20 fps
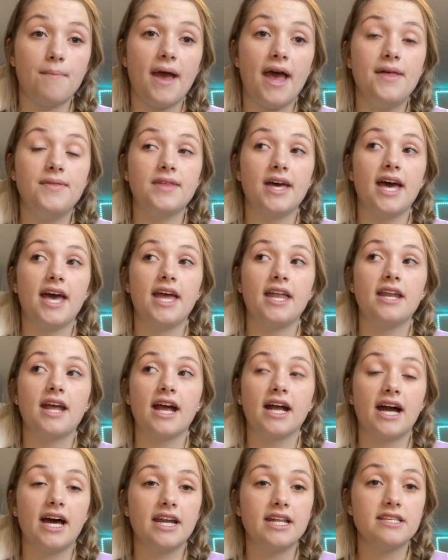And then
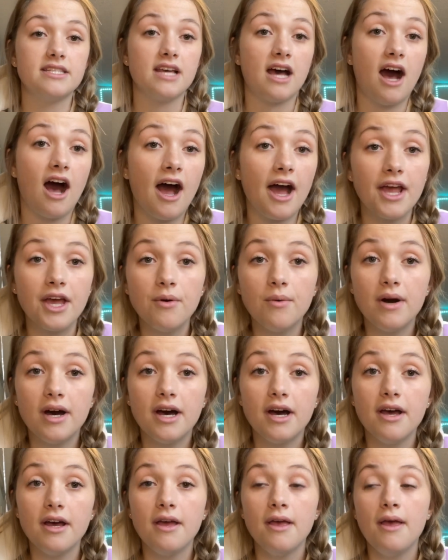I got into
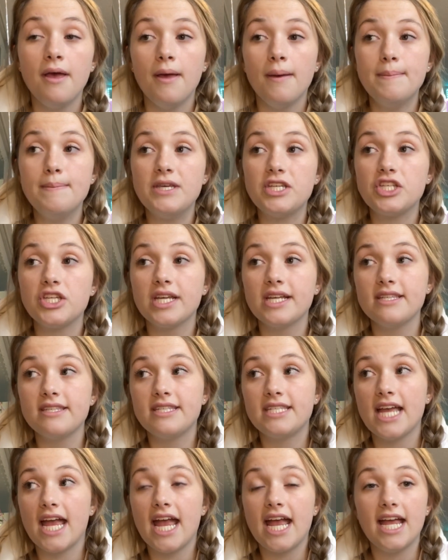Iowa, Michigan
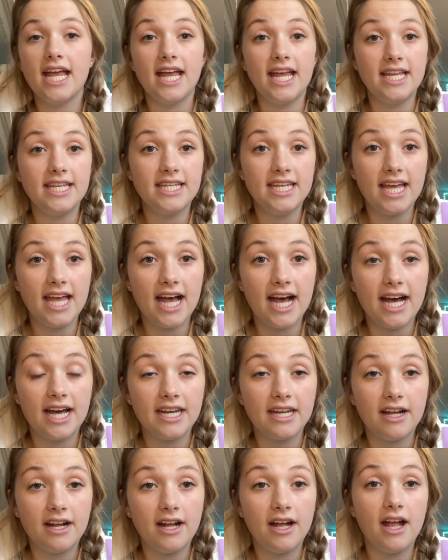State,
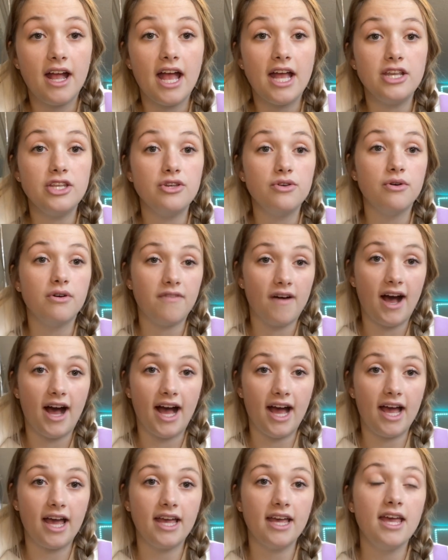Indiana, and U of
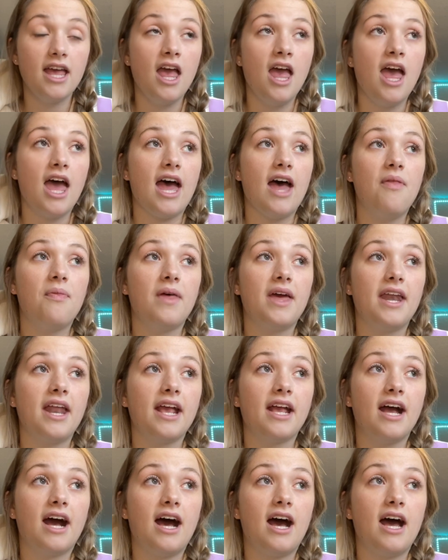I. And then
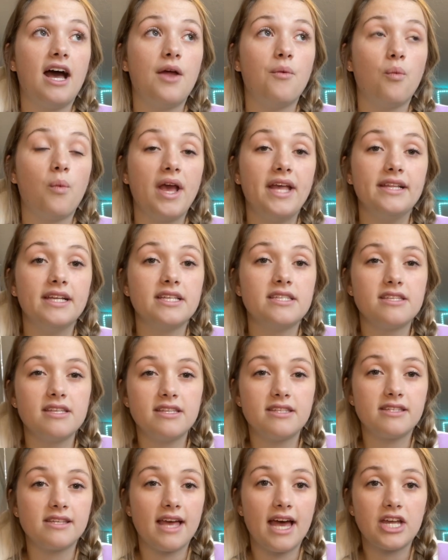I got
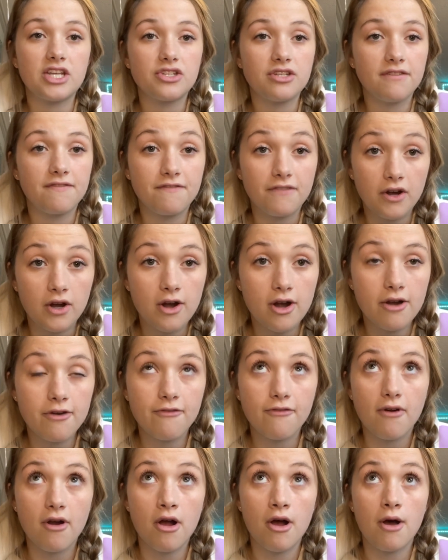waitlisted/deferred
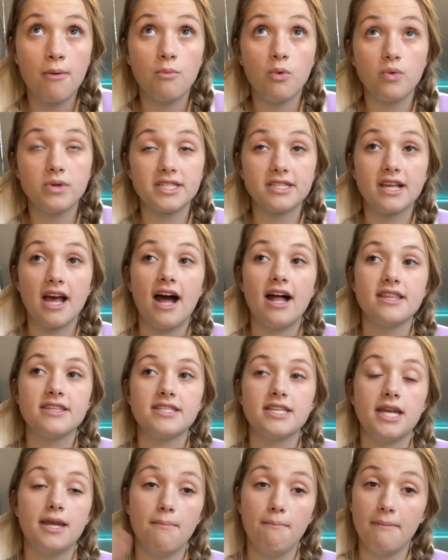from
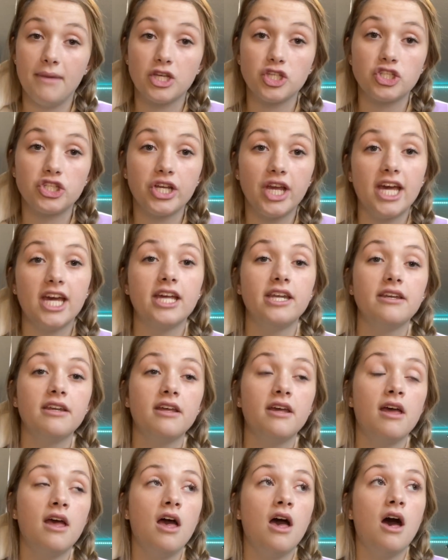Wisconsin and Michigan.
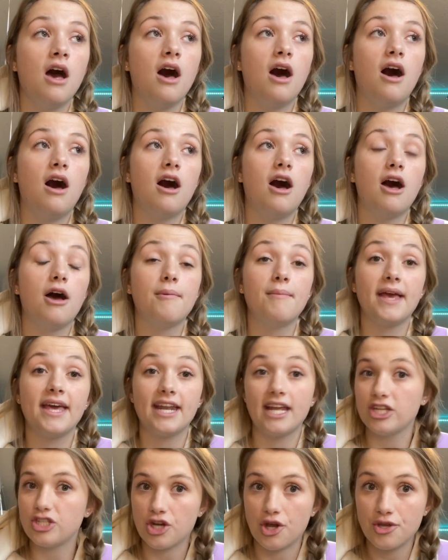And
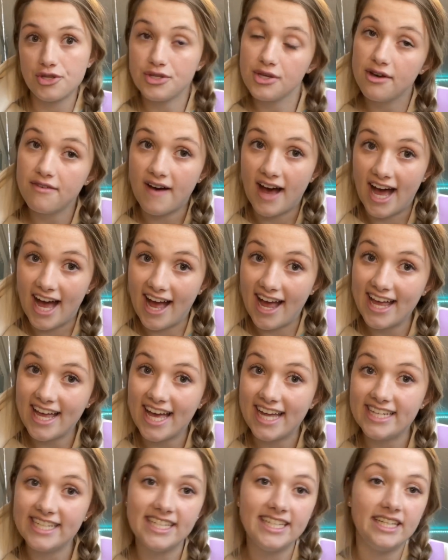I chose U of I.
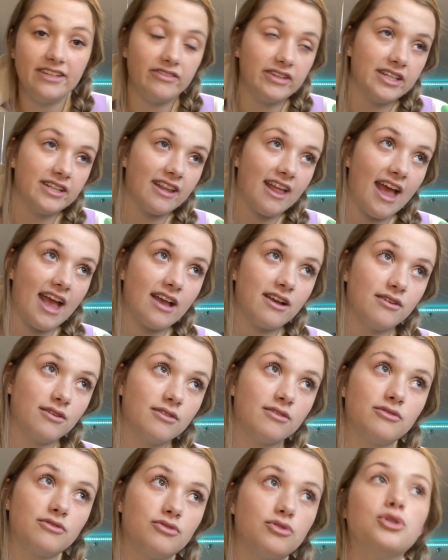I didn't even like
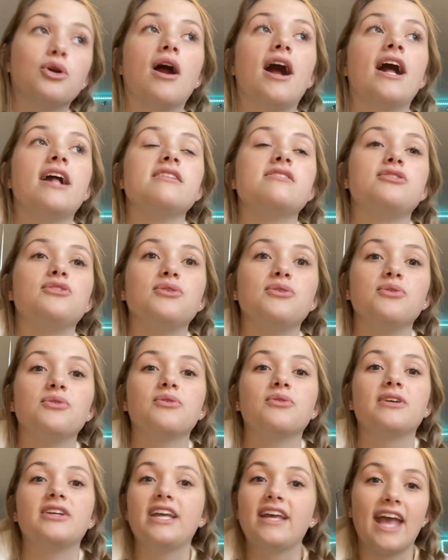try
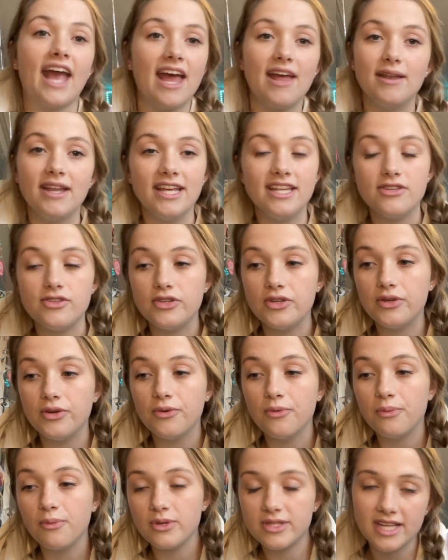to get into
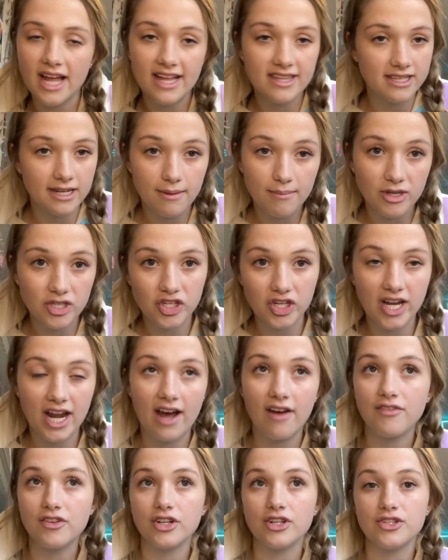Wisconsin and Michigan
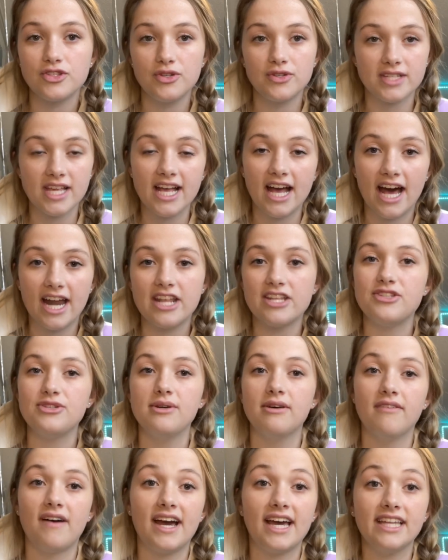after. As soon as I got into
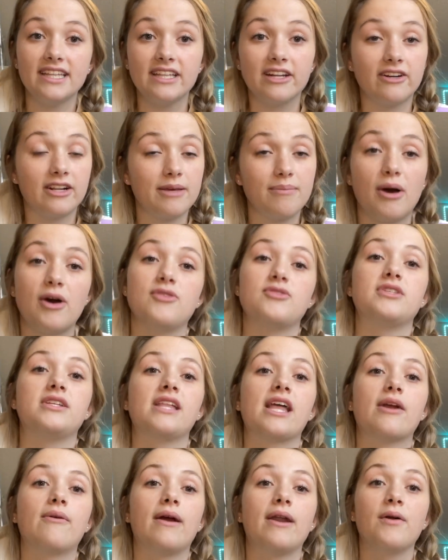U of I literally posted
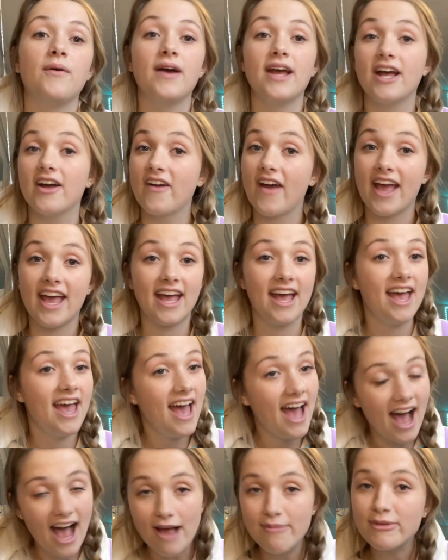like right away, okay,
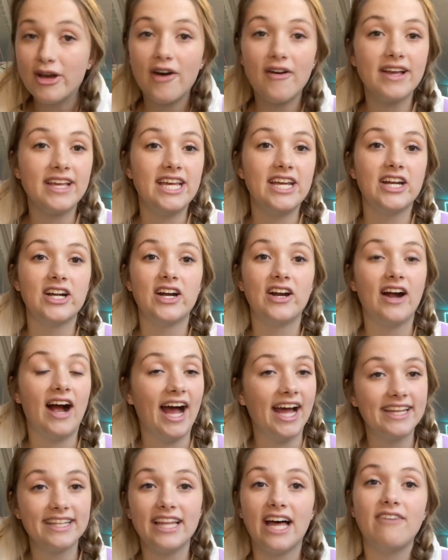I'm going here.
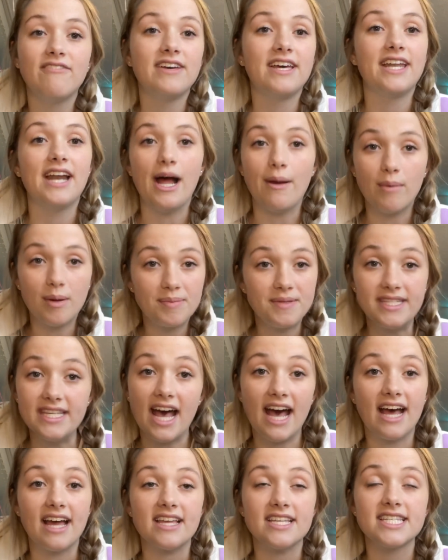I love it. I'm
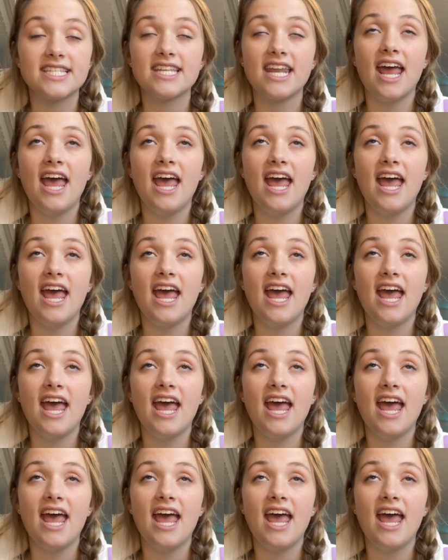obsessed.